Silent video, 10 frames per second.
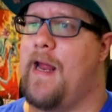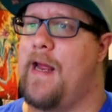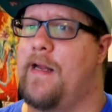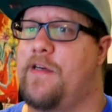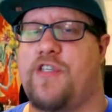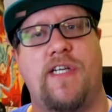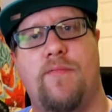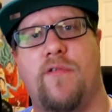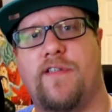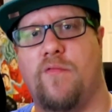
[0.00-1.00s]
and she
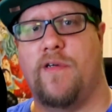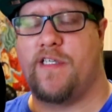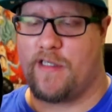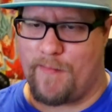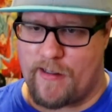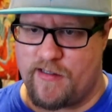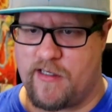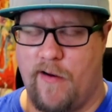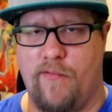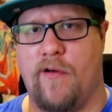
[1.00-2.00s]
wants to wish to make
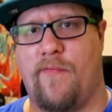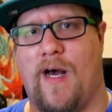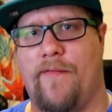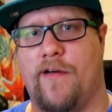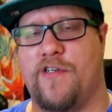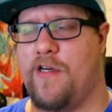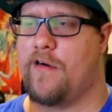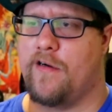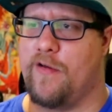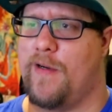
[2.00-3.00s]
herself look 5 years
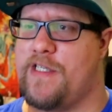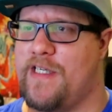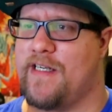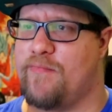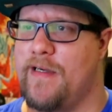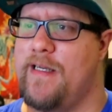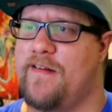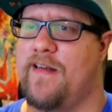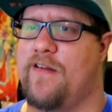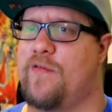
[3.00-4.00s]
younger, and the way she explains
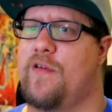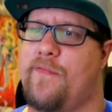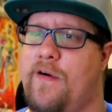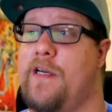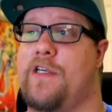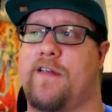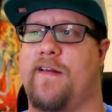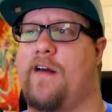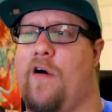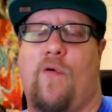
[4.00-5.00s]
it is really funny. She's
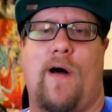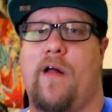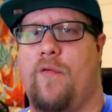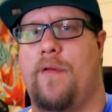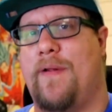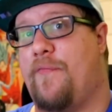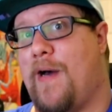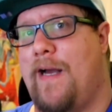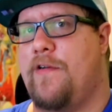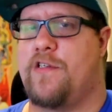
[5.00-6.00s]
like, oh, well, I want to be
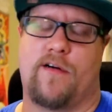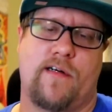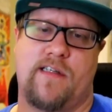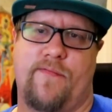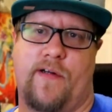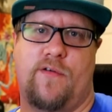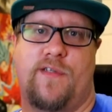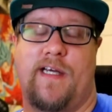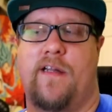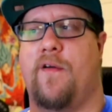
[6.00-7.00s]
5 years younger because if I do
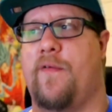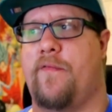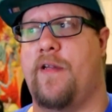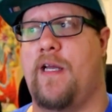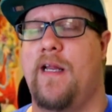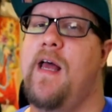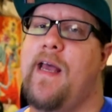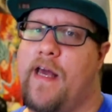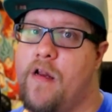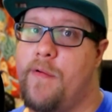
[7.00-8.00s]
10 or 15,
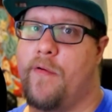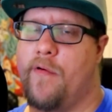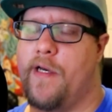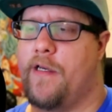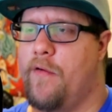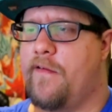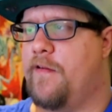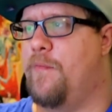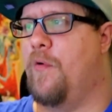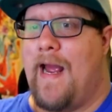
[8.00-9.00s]
it'd be really noticeable.